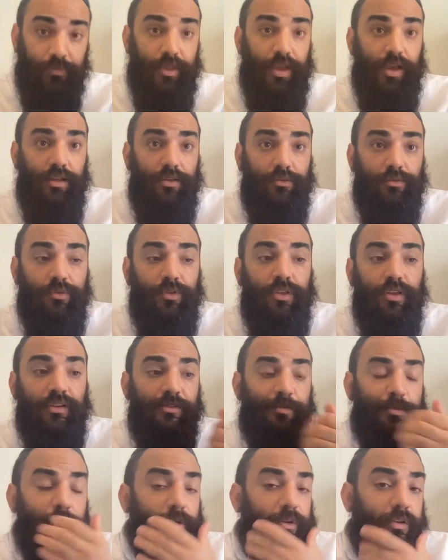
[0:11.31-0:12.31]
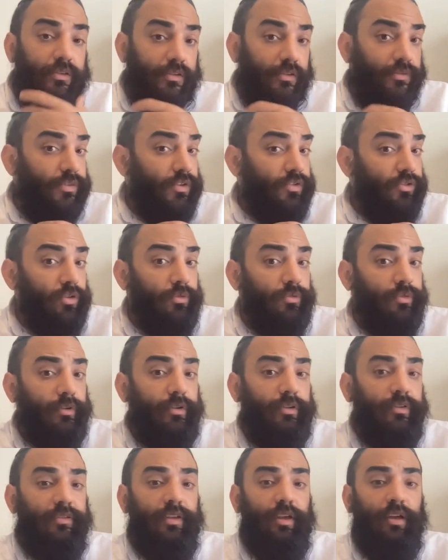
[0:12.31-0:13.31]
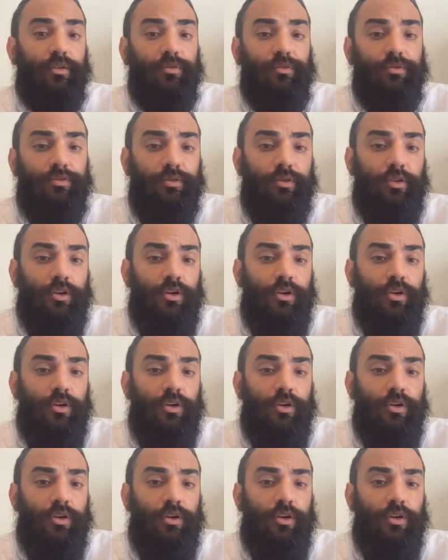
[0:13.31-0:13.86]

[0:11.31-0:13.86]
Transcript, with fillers: and for the experience of the shofar itself,